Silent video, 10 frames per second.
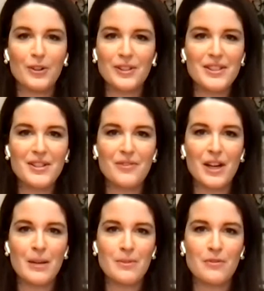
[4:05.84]
list of
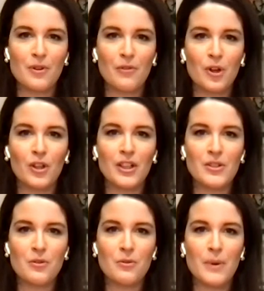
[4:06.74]
names of, of,
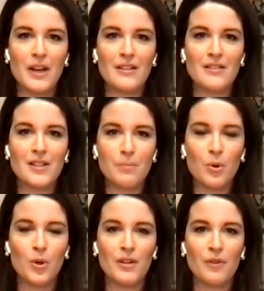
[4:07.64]
colleagues who have been
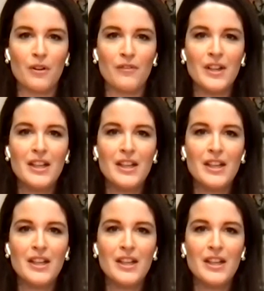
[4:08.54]
supportive of